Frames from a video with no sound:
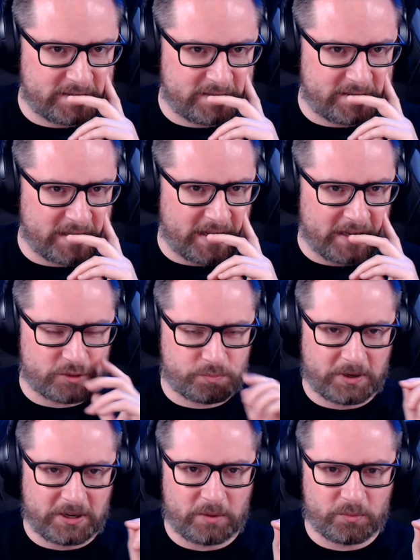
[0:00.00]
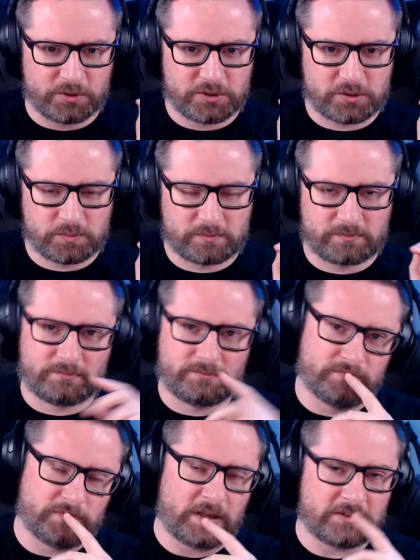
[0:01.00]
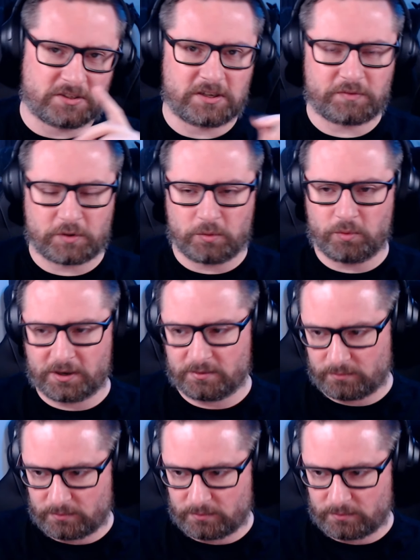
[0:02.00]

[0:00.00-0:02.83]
did, but it's a difficult one.